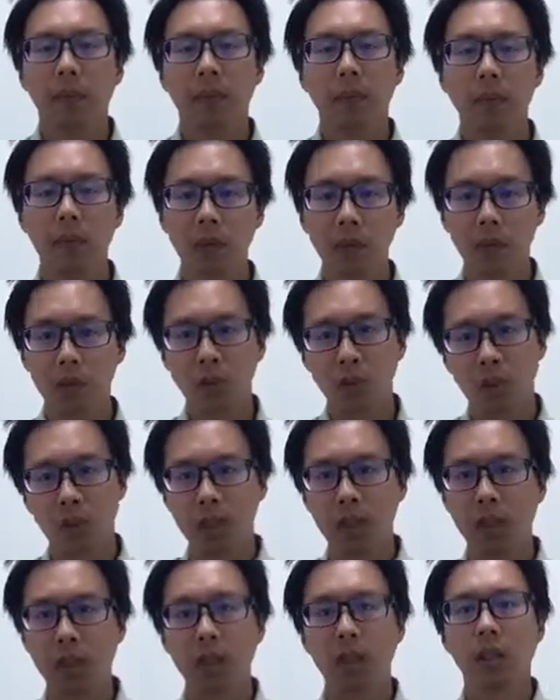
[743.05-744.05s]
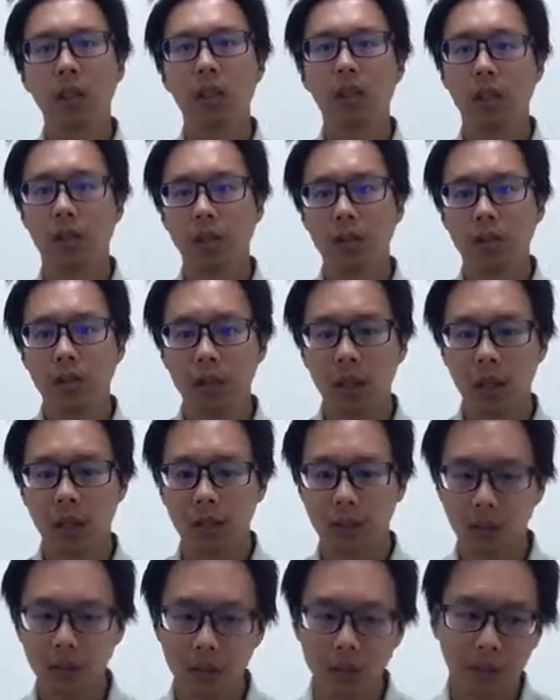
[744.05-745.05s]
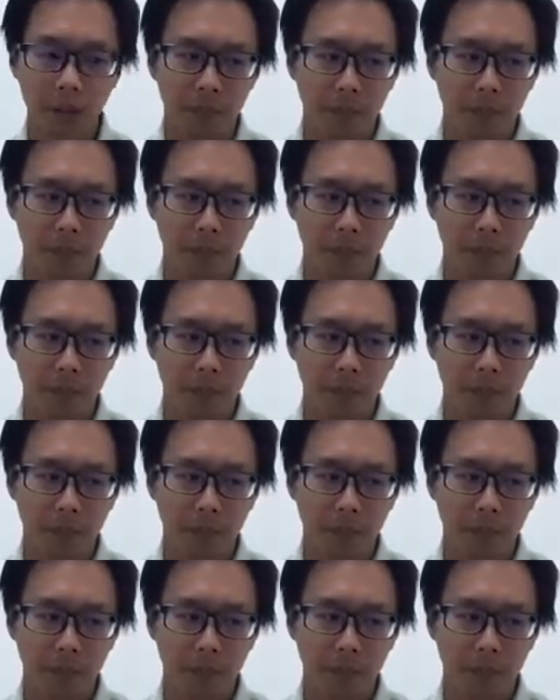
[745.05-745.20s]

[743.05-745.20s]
with a joint, you can do that too.